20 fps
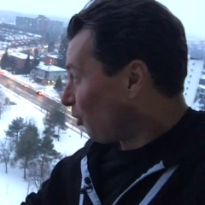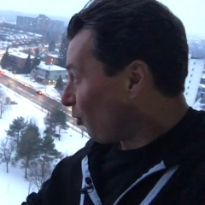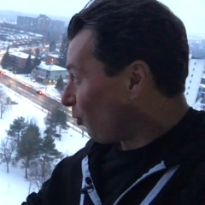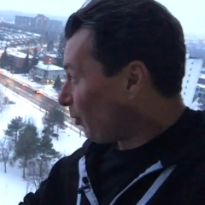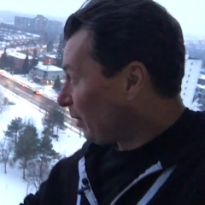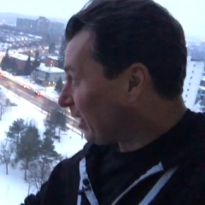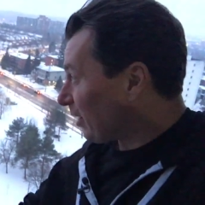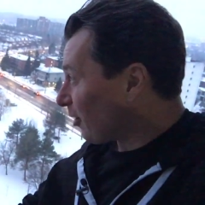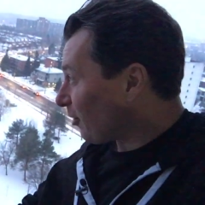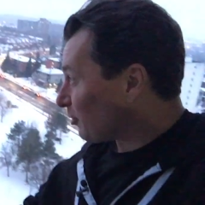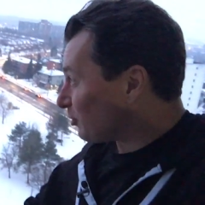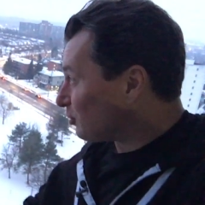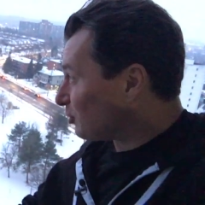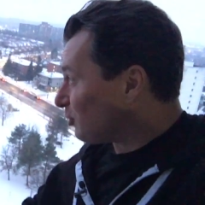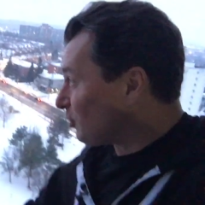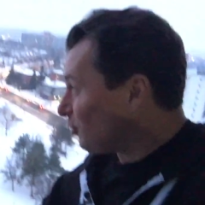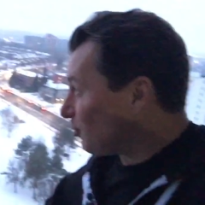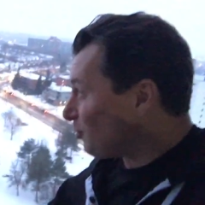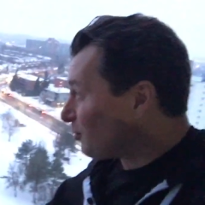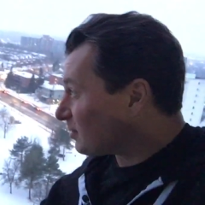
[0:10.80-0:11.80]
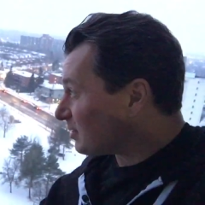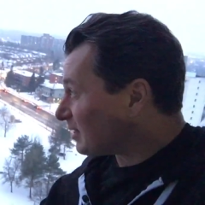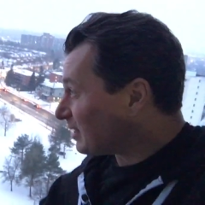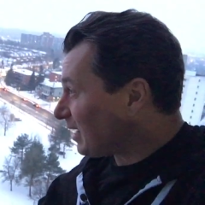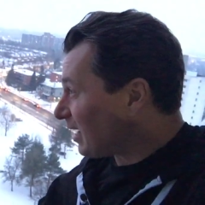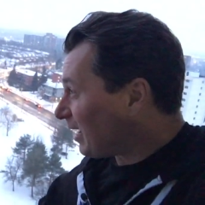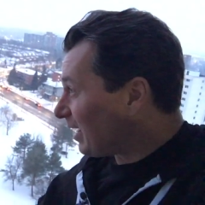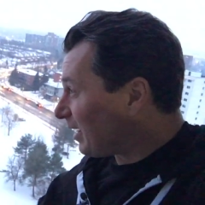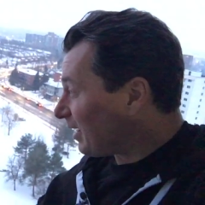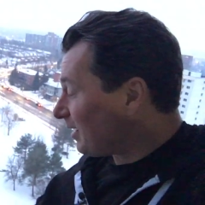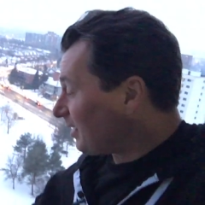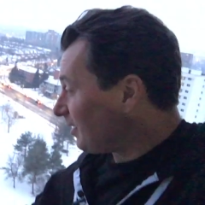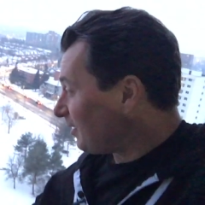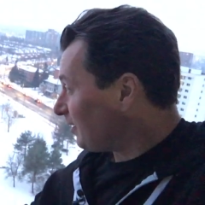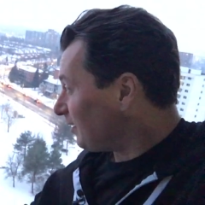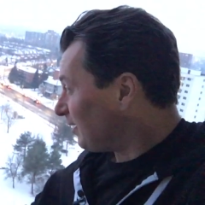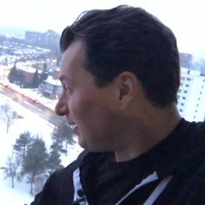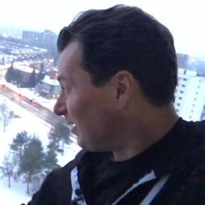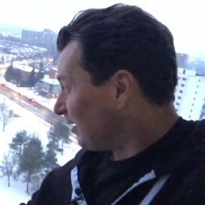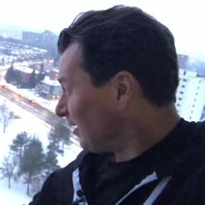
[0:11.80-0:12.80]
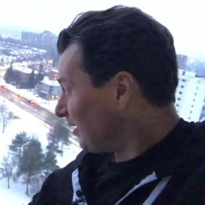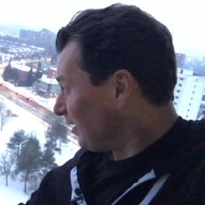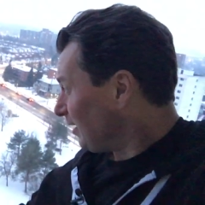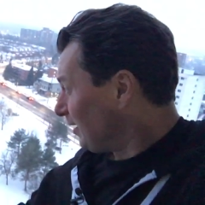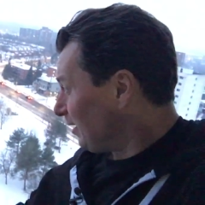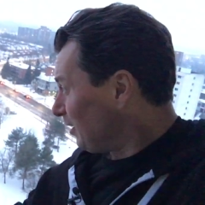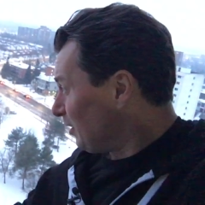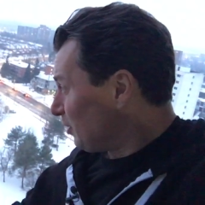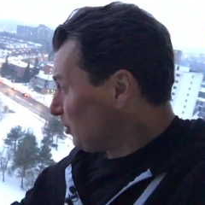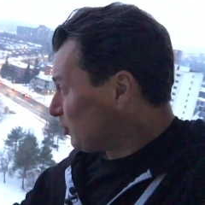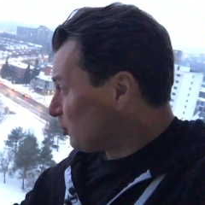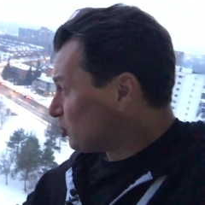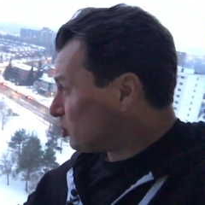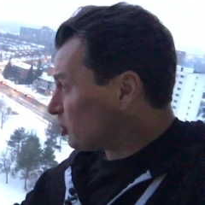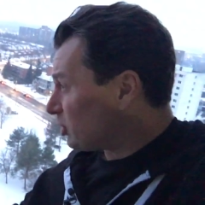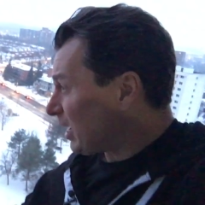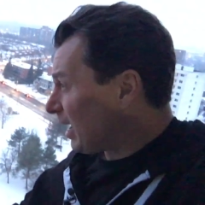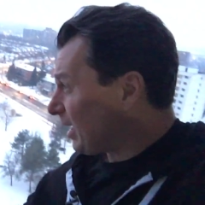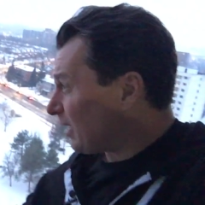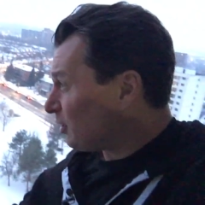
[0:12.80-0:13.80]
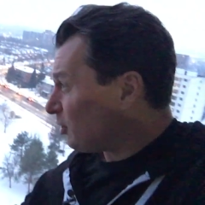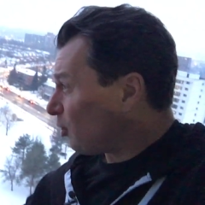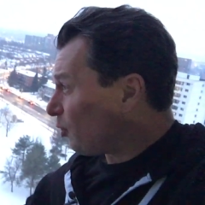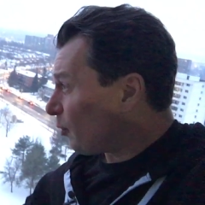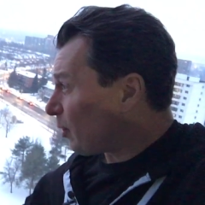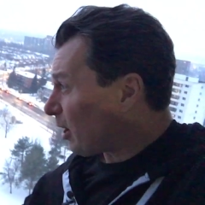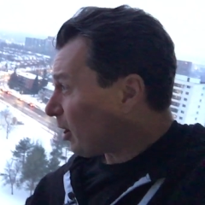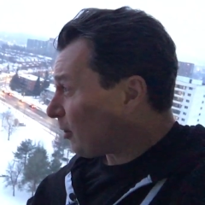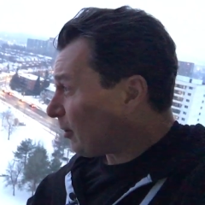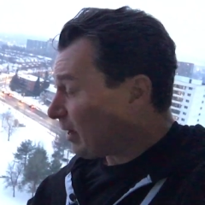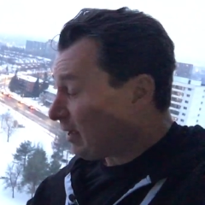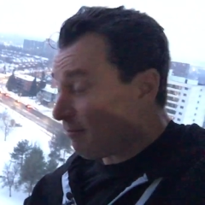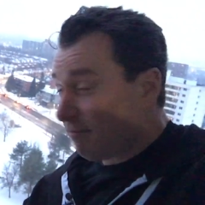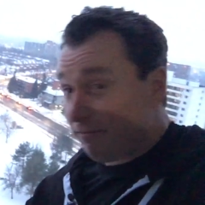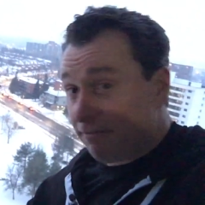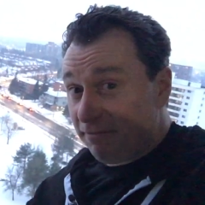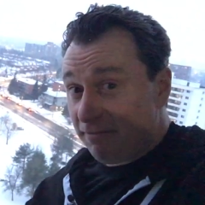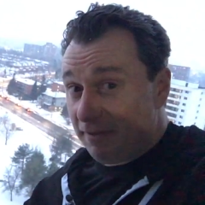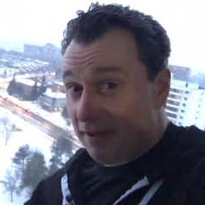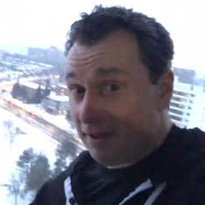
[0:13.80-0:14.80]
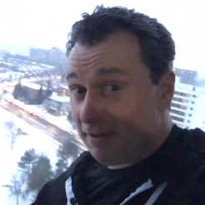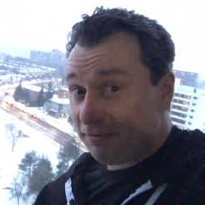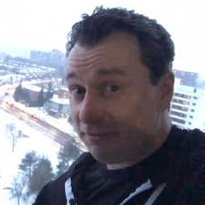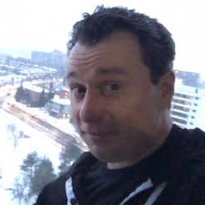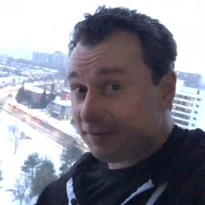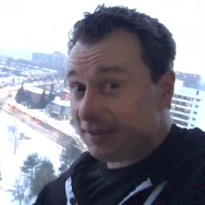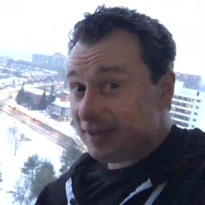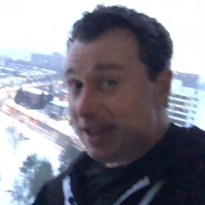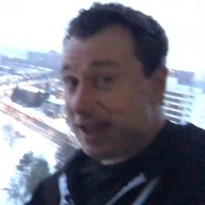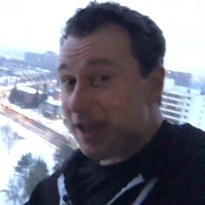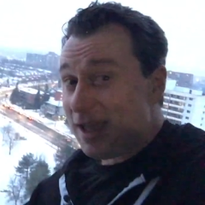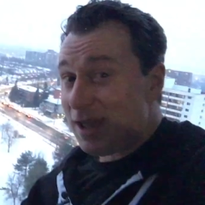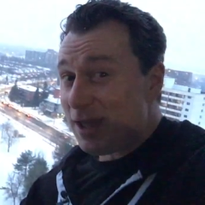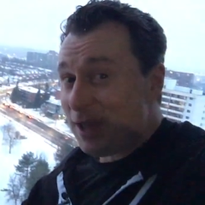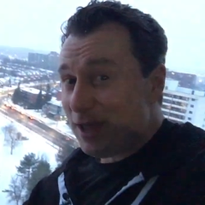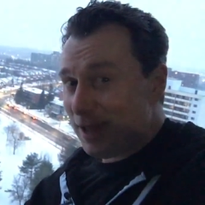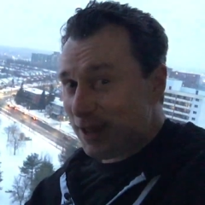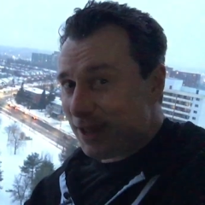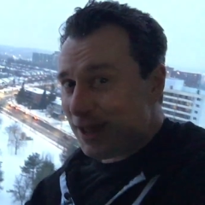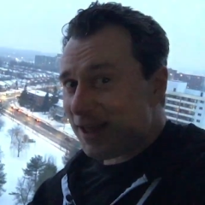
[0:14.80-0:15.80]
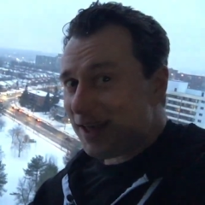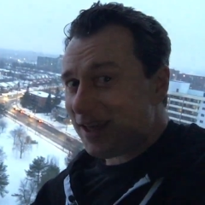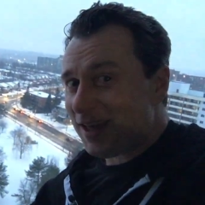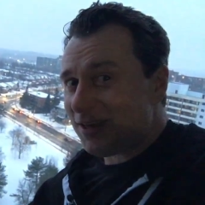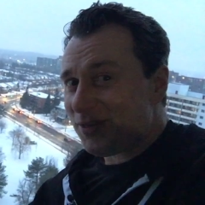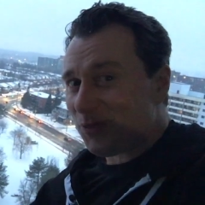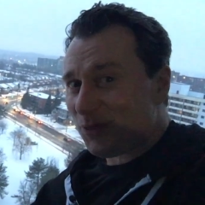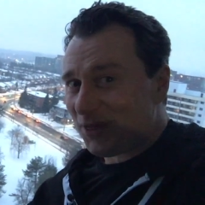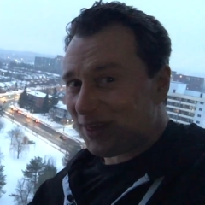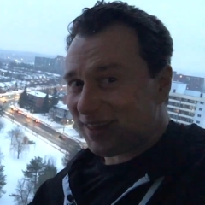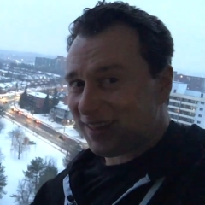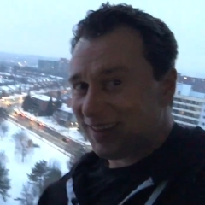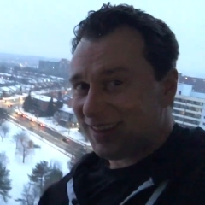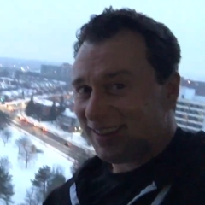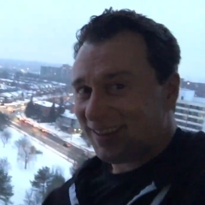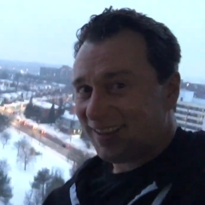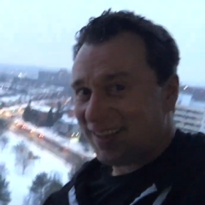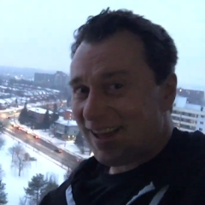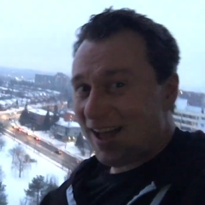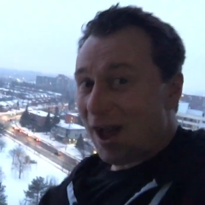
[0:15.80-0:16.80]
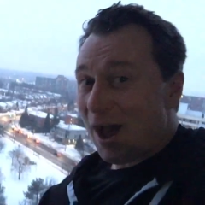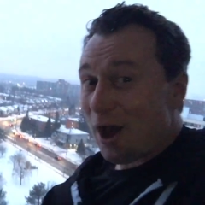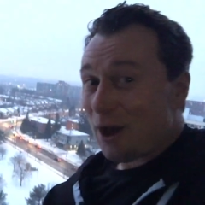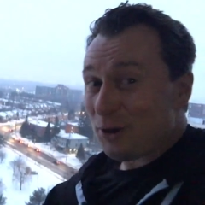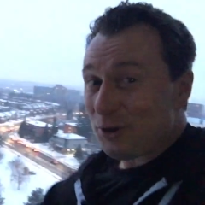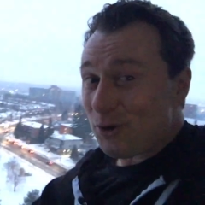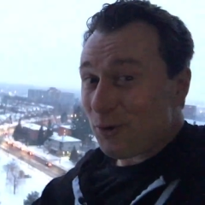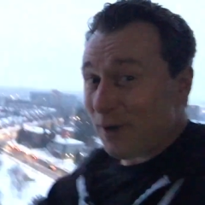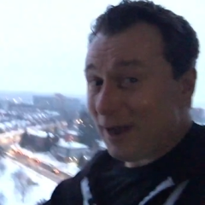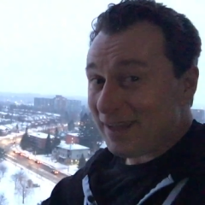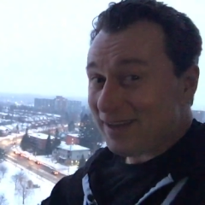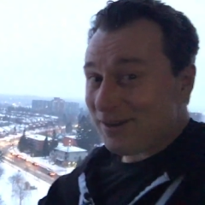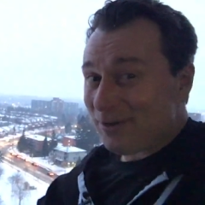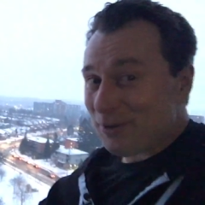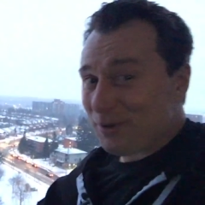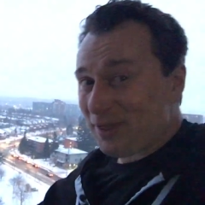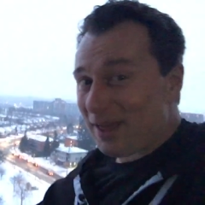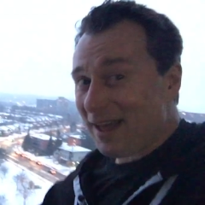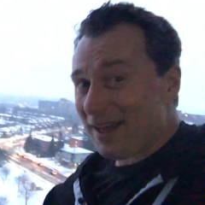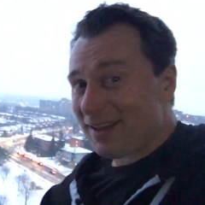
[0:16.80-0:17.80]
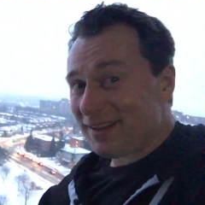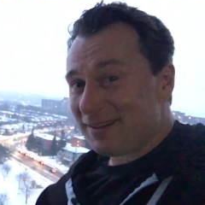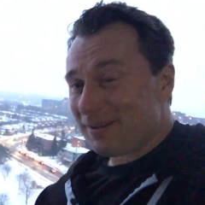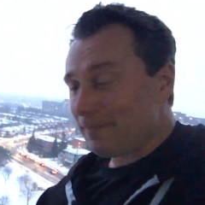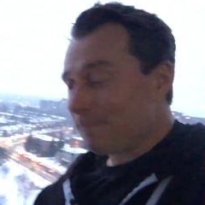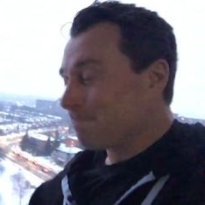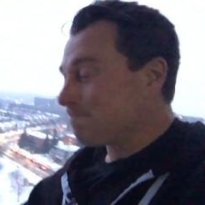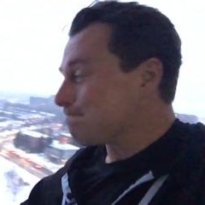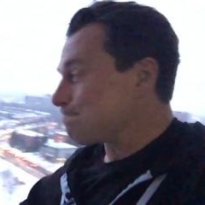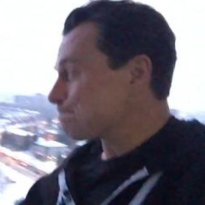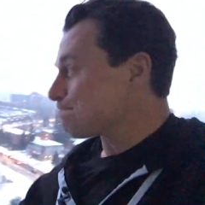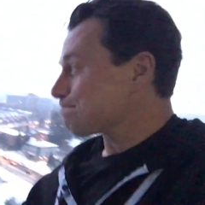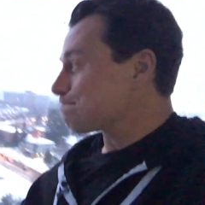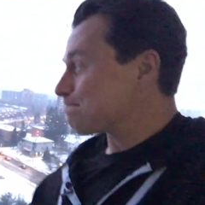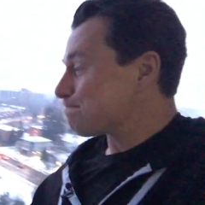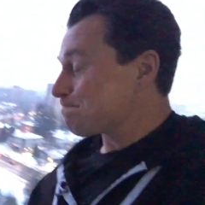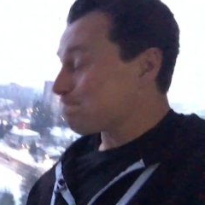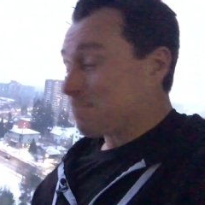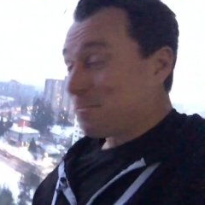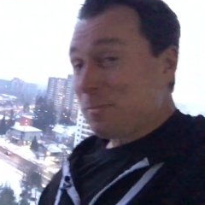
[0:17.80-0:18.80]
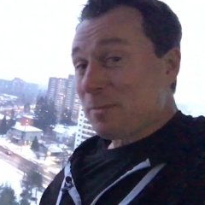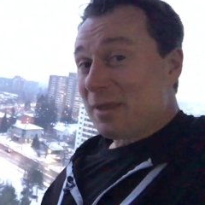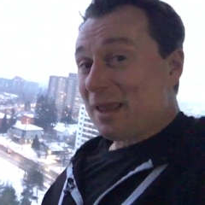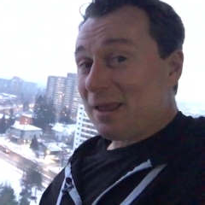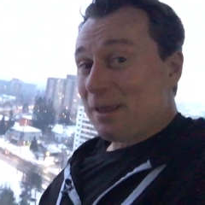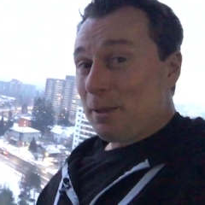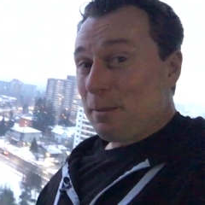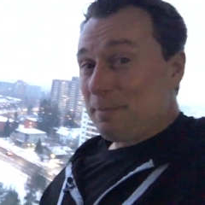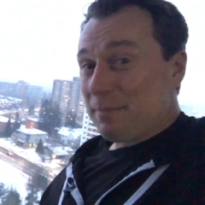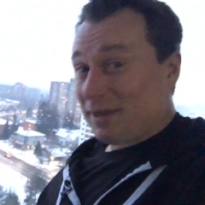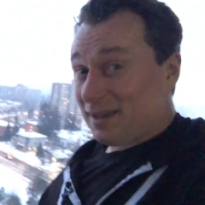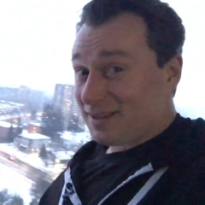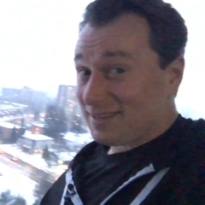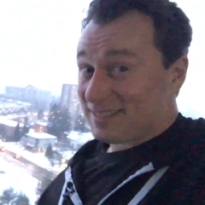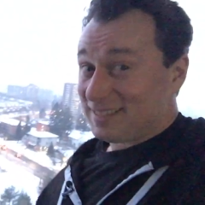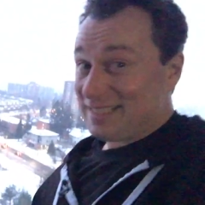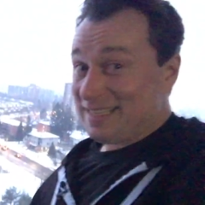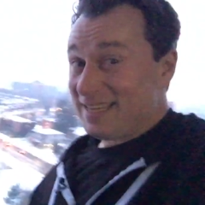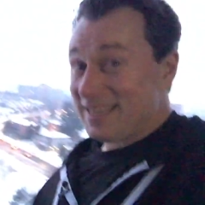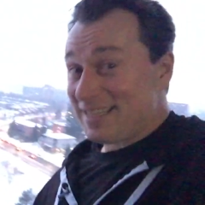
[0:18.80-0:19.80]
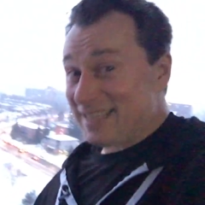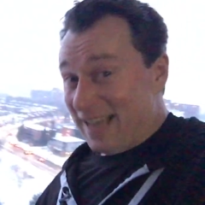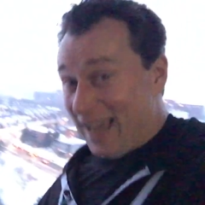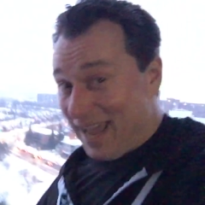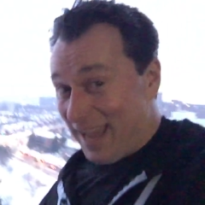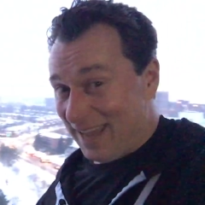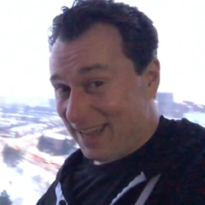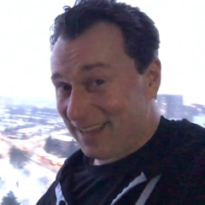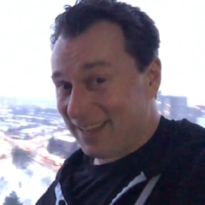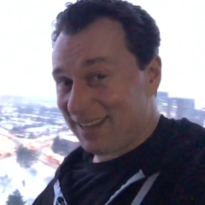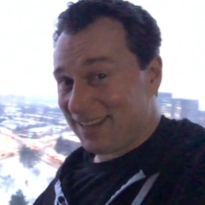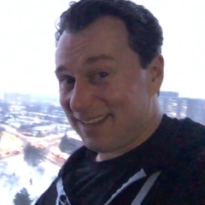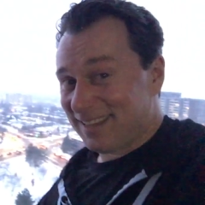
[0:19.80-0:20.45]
We are Tuesday, January fifteenth. How do I know that? Because today,